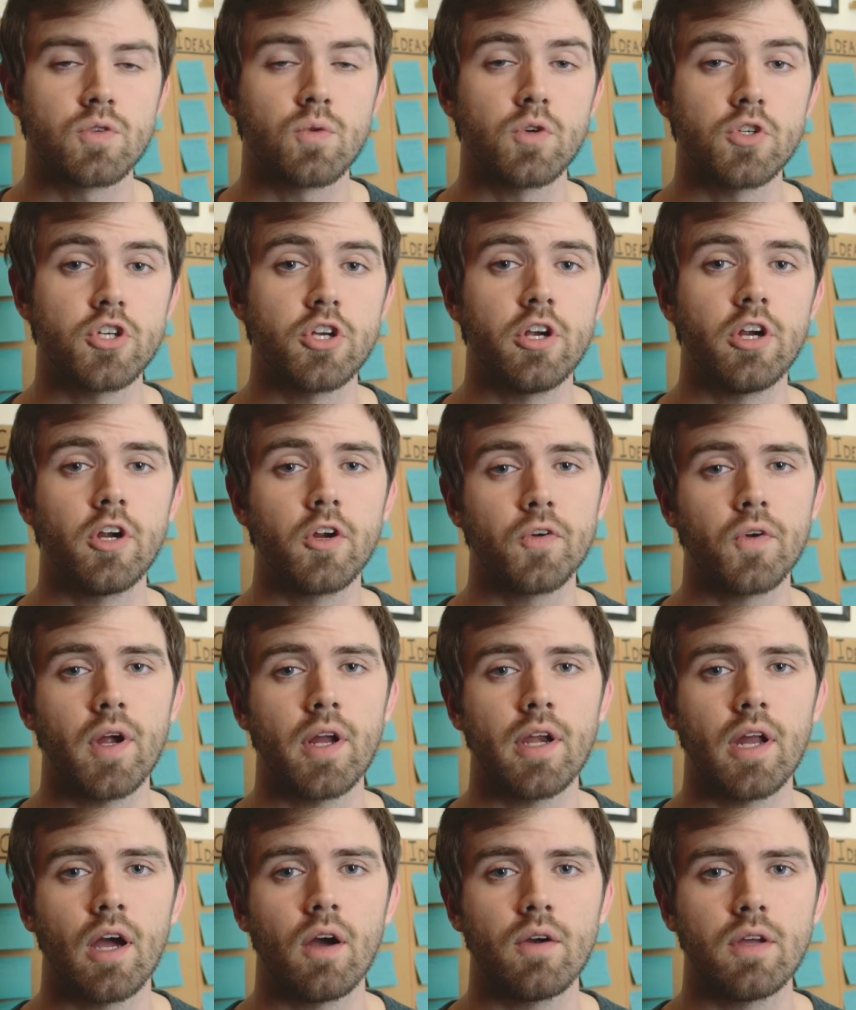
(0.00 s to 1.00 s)
So what you're hearing right
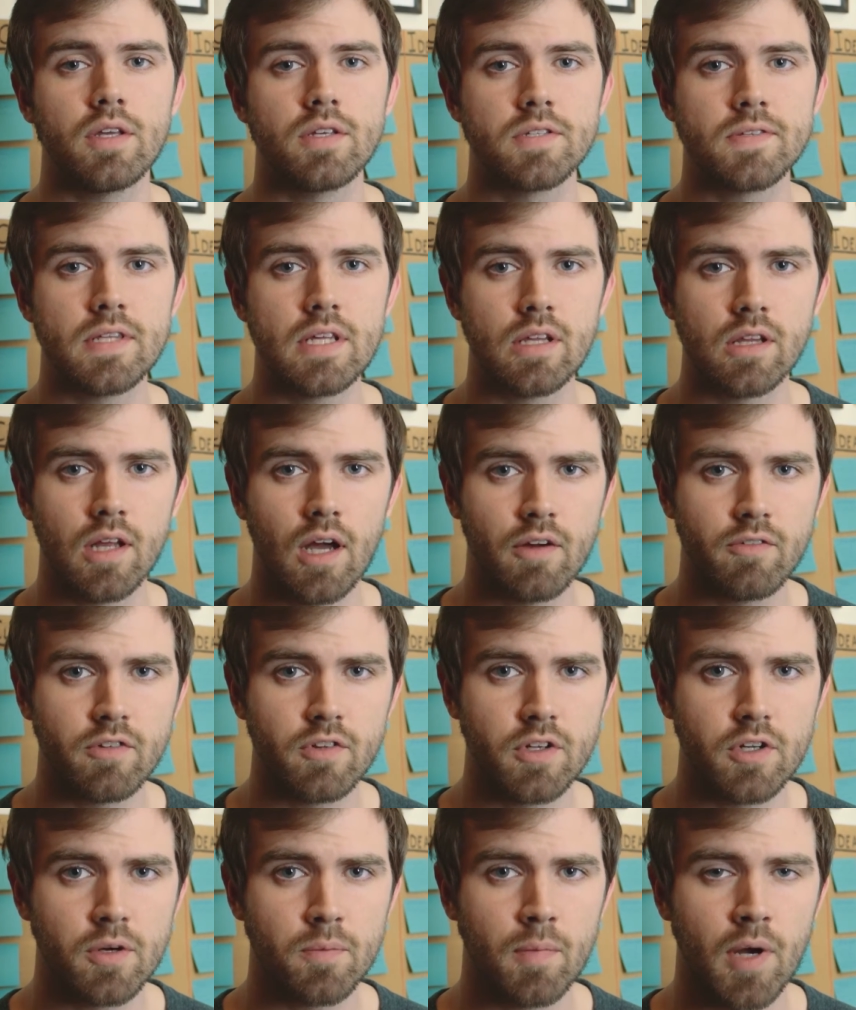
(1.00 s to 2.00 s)
now is the
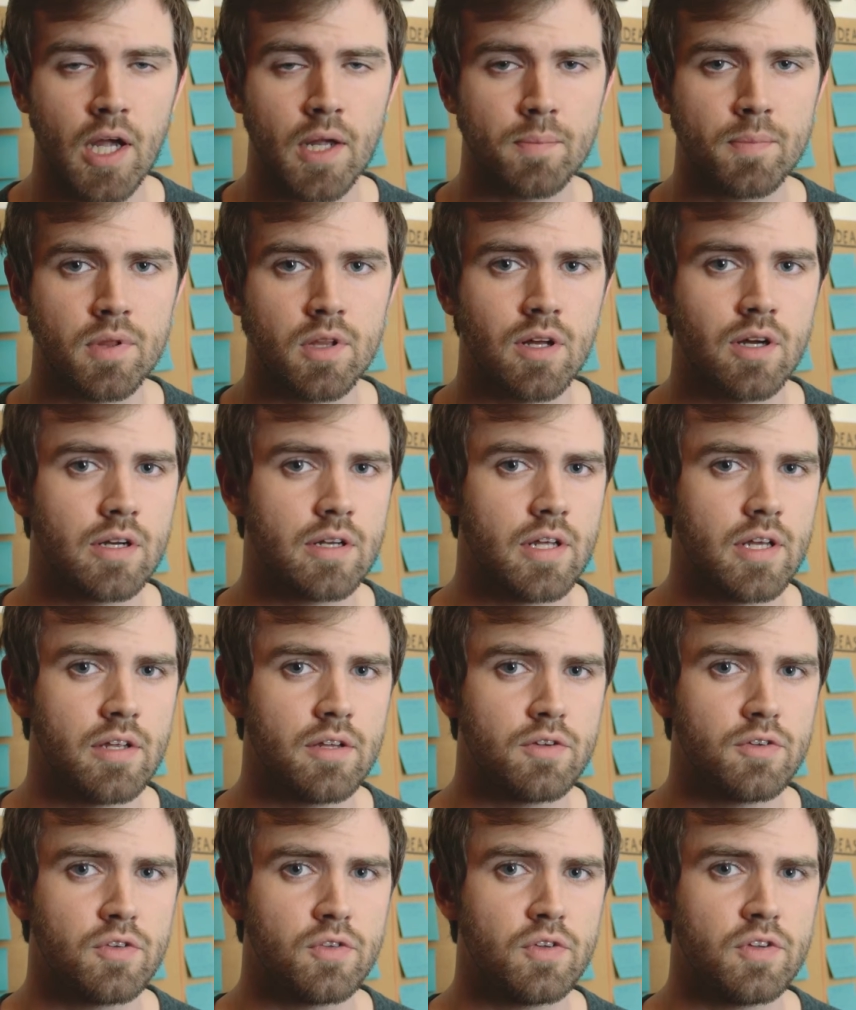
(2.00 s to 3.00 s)
lavalier mic plugged
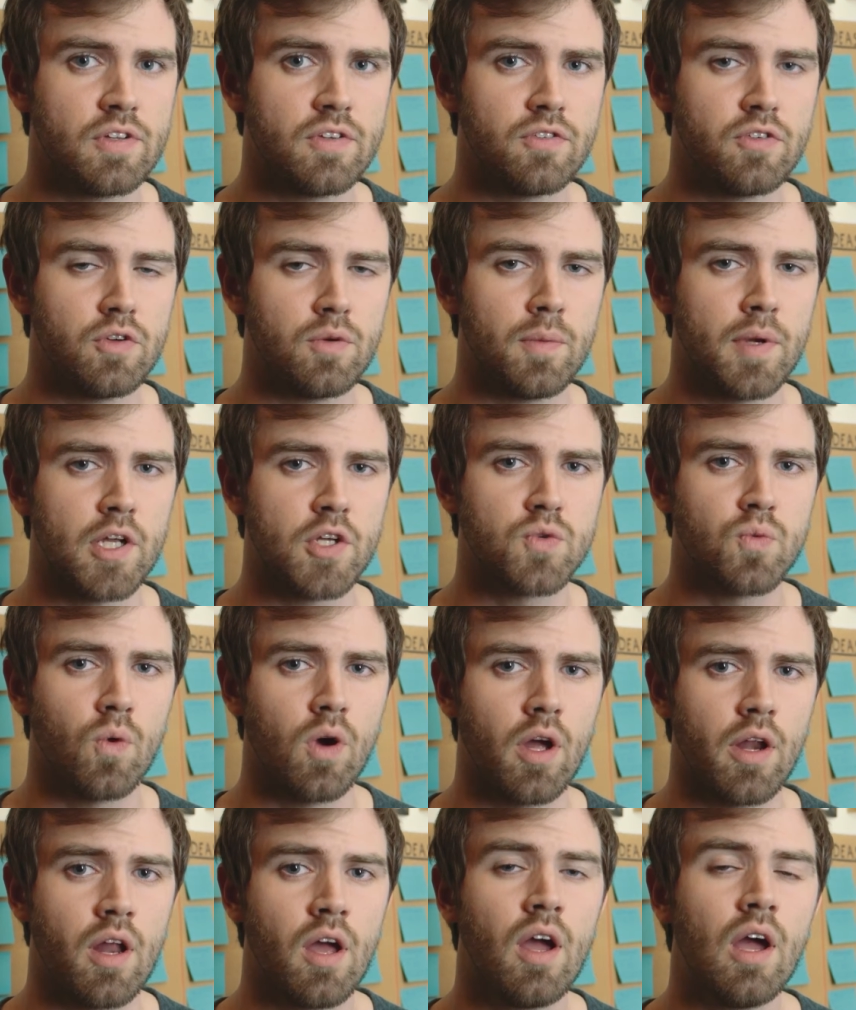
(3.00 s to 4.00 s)
into the Zoom
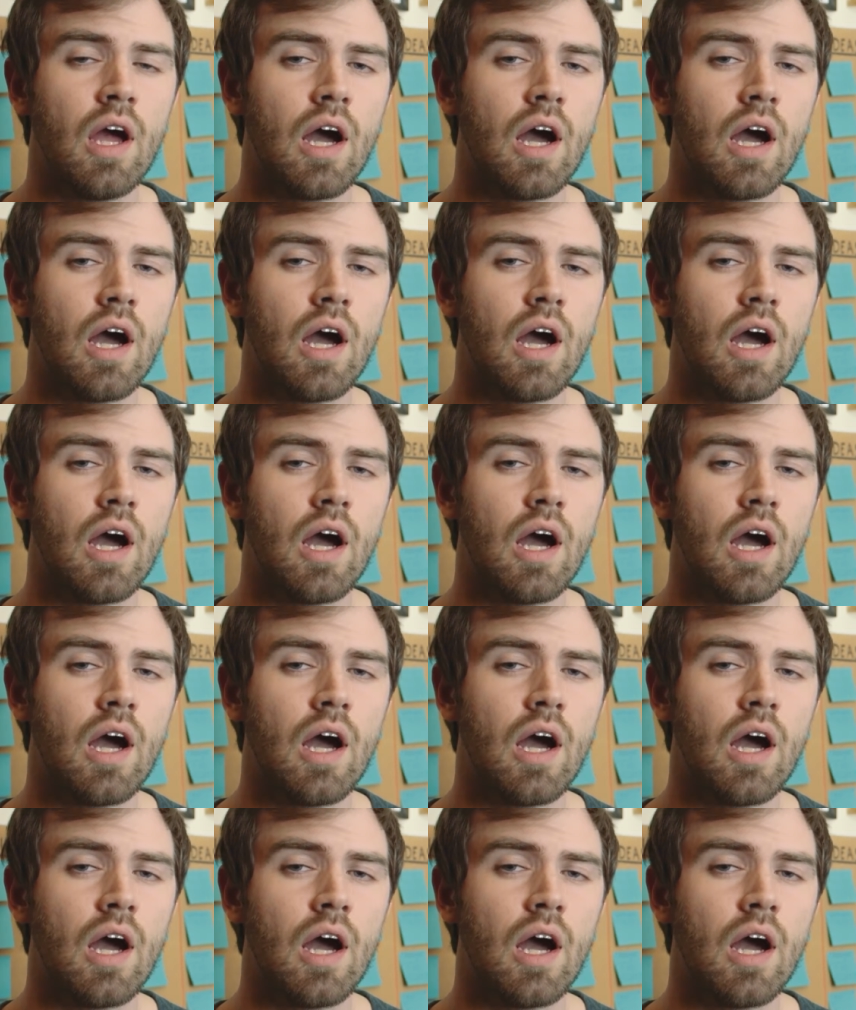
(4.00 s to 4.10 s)
H1.